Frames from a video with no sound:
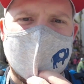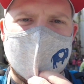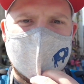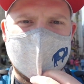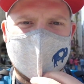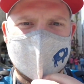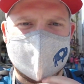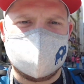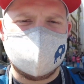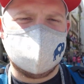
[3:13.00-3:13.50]

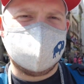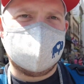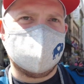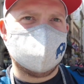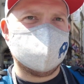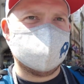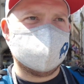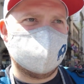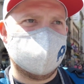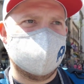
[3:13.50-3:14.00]
Okay, so we
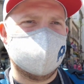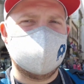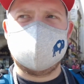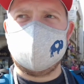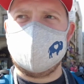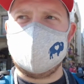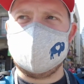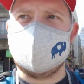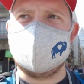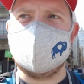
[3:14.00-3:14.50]
kept
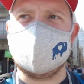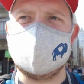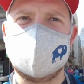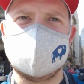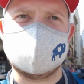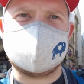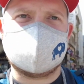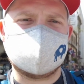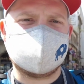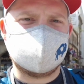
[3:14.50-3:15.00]
walking down
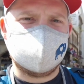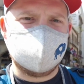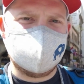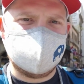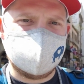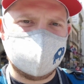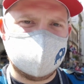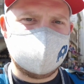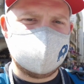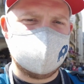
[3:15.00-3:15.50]
that street
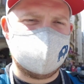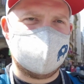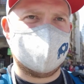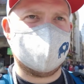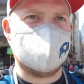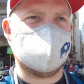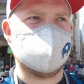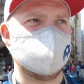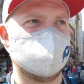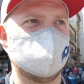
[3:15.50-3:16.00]

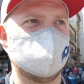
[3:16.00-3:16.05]
and